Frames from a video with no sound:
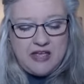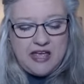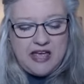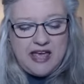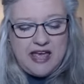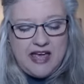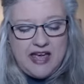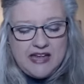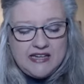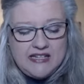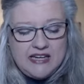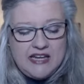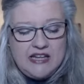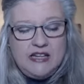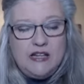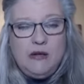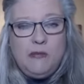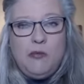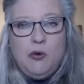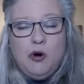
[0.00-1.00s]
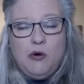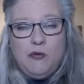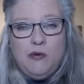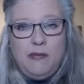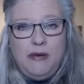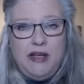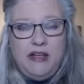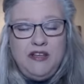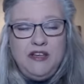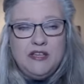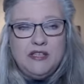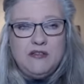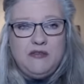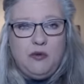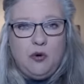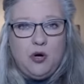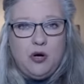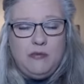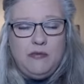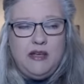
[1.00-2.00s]
And in the more rebellious
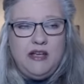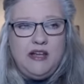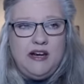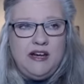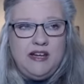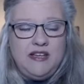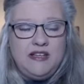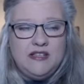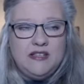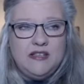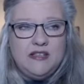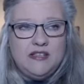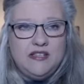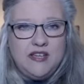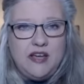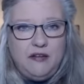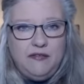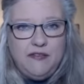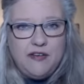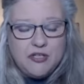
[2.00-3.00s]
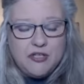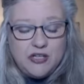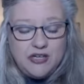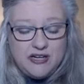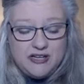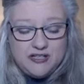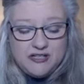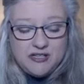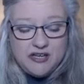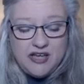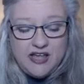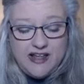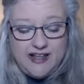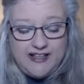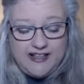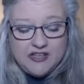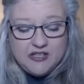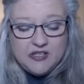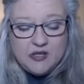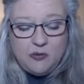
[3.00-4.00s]
form, it is selfishness.
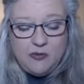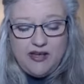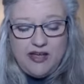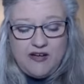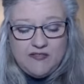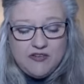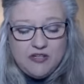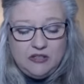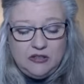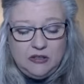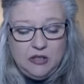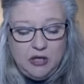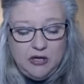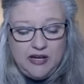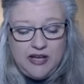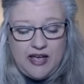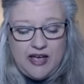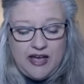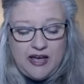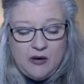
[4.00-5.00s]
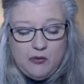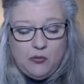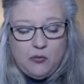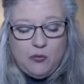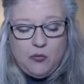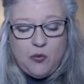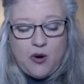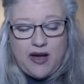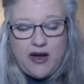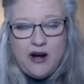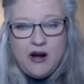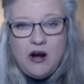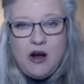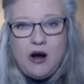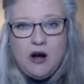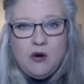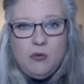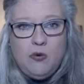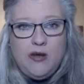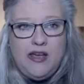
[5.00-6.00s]
So we have to look at where
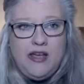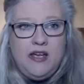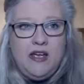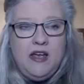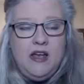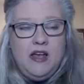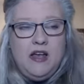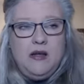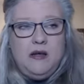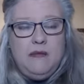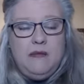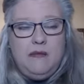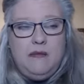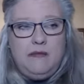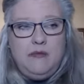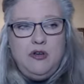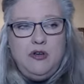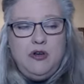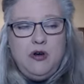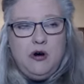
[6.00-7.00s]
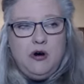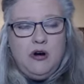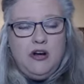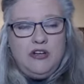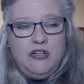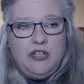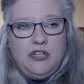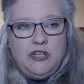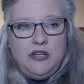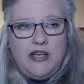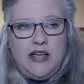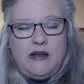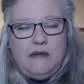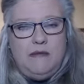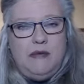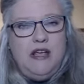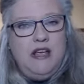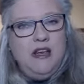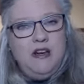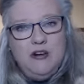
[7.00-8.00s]
are we nourished
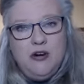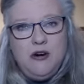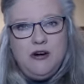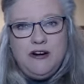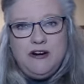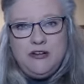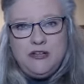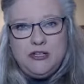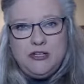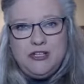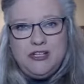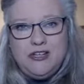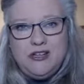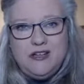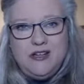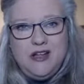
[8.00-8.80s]
and being nourished